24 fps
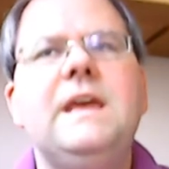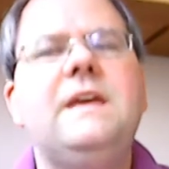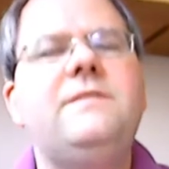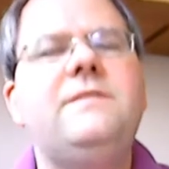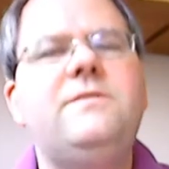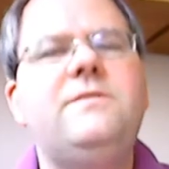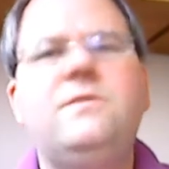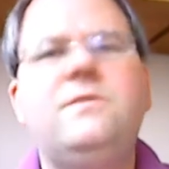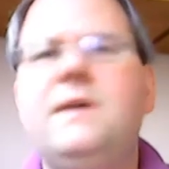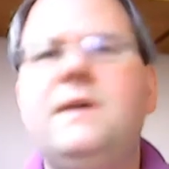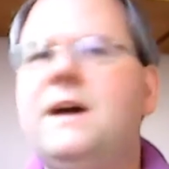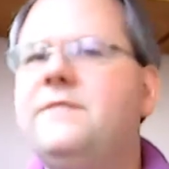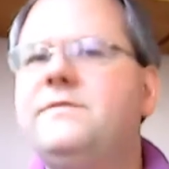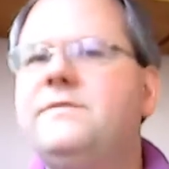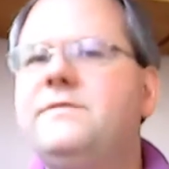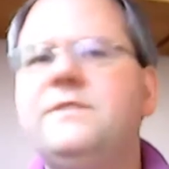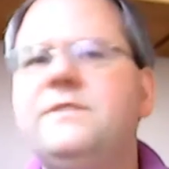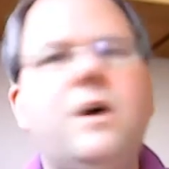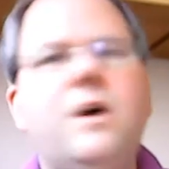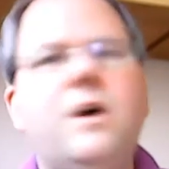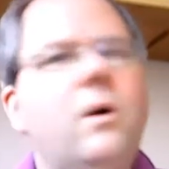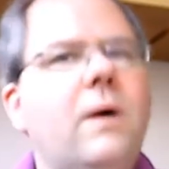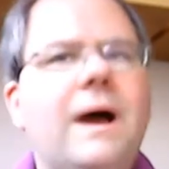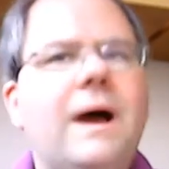If you have
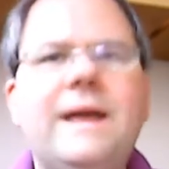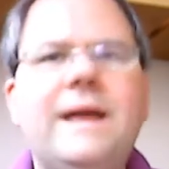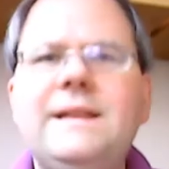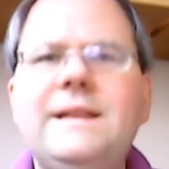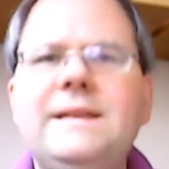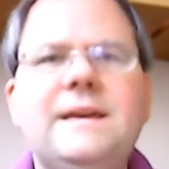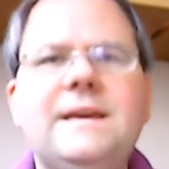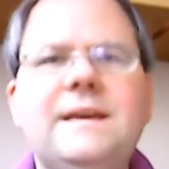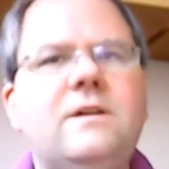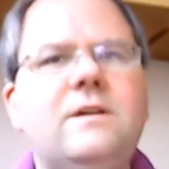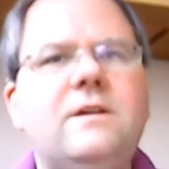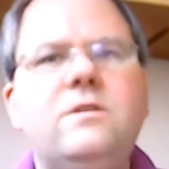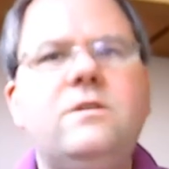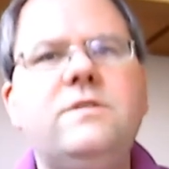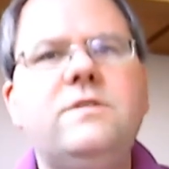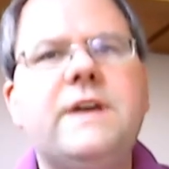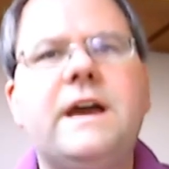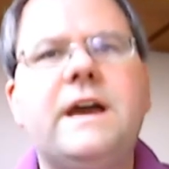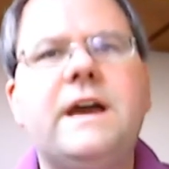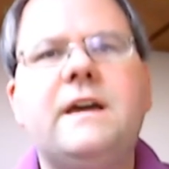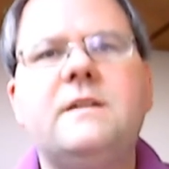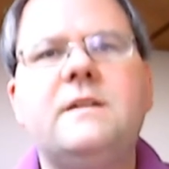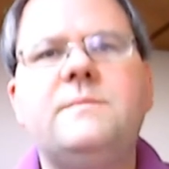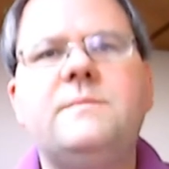no idea who
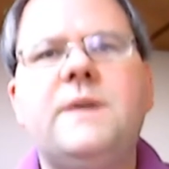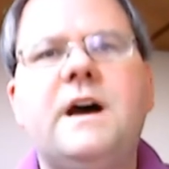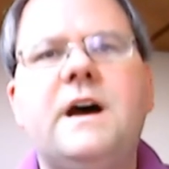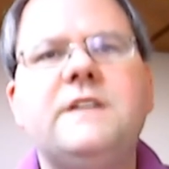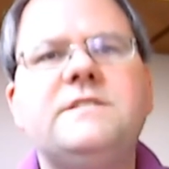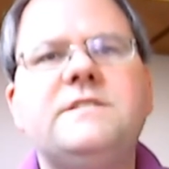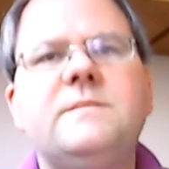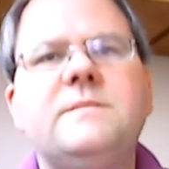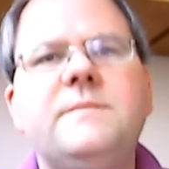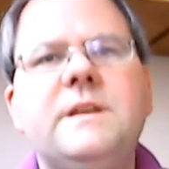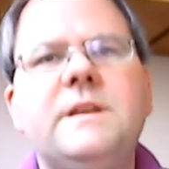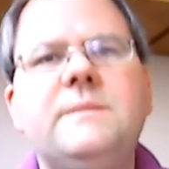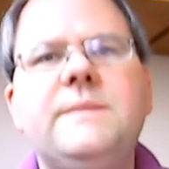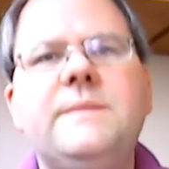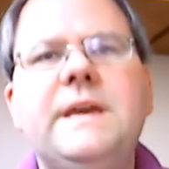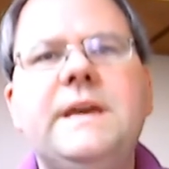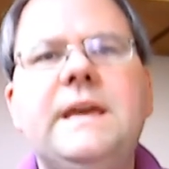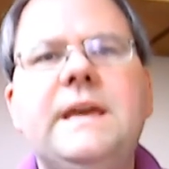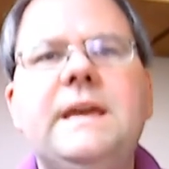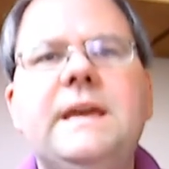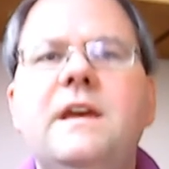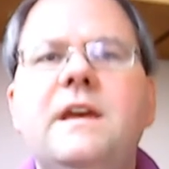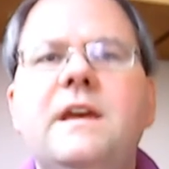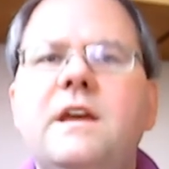that could possibly
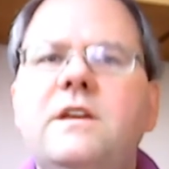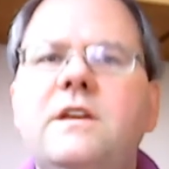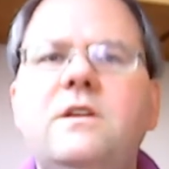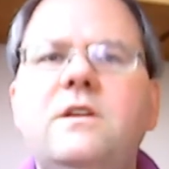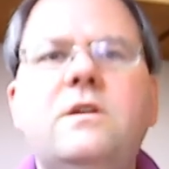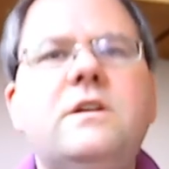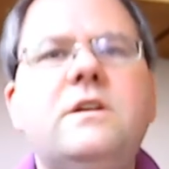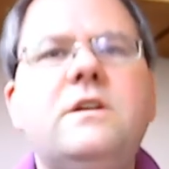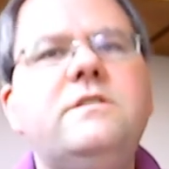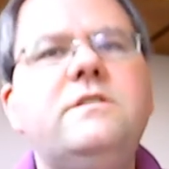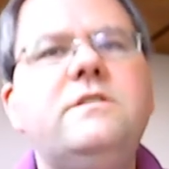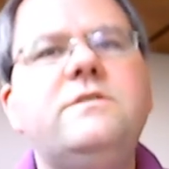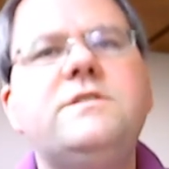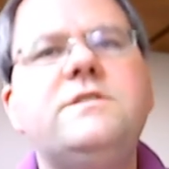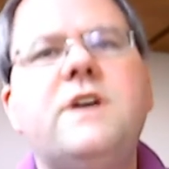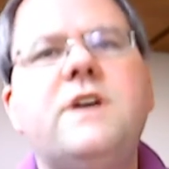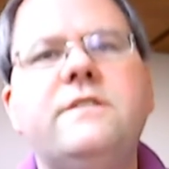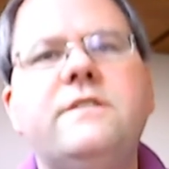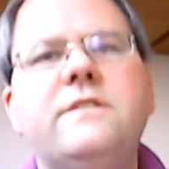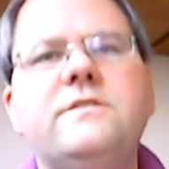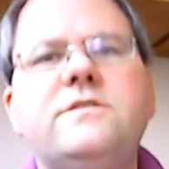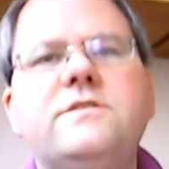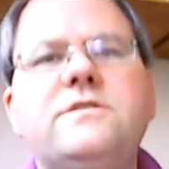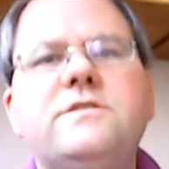be, you could use
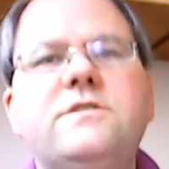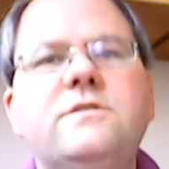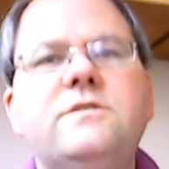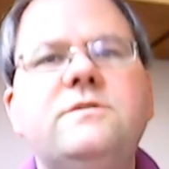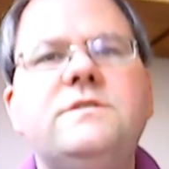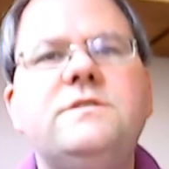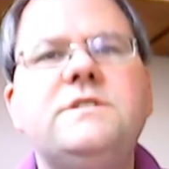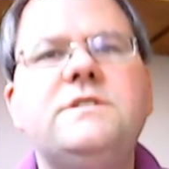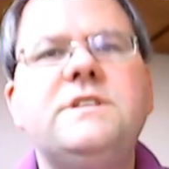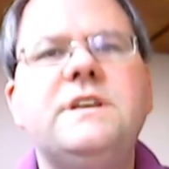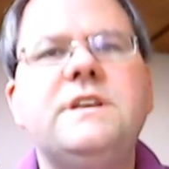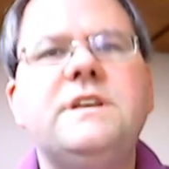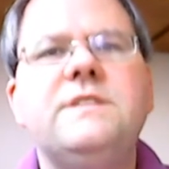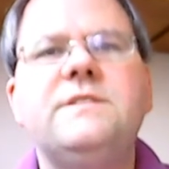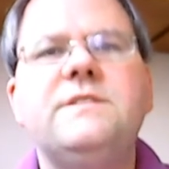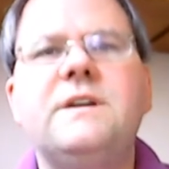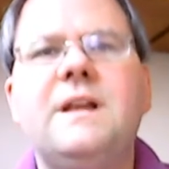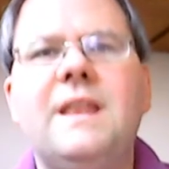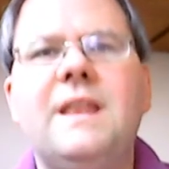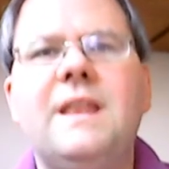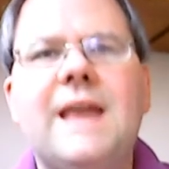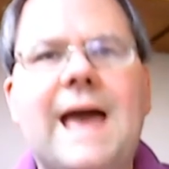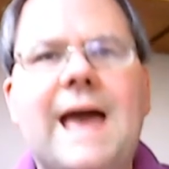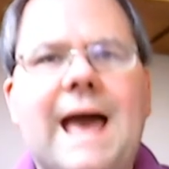other students in
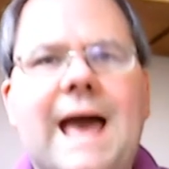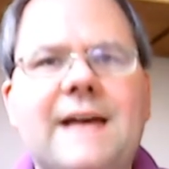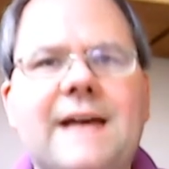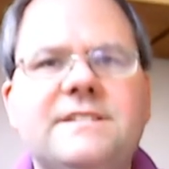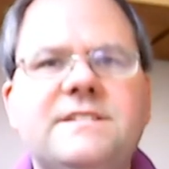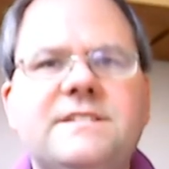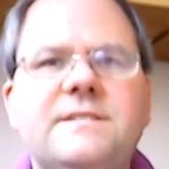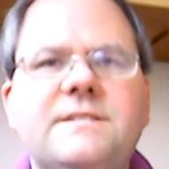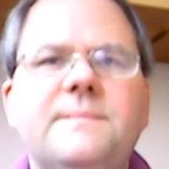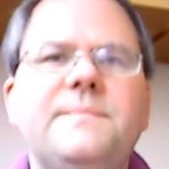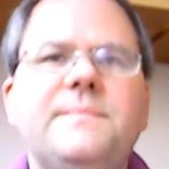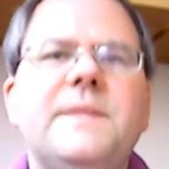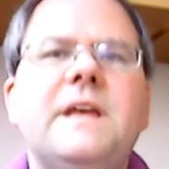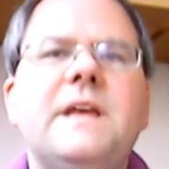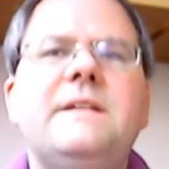the class.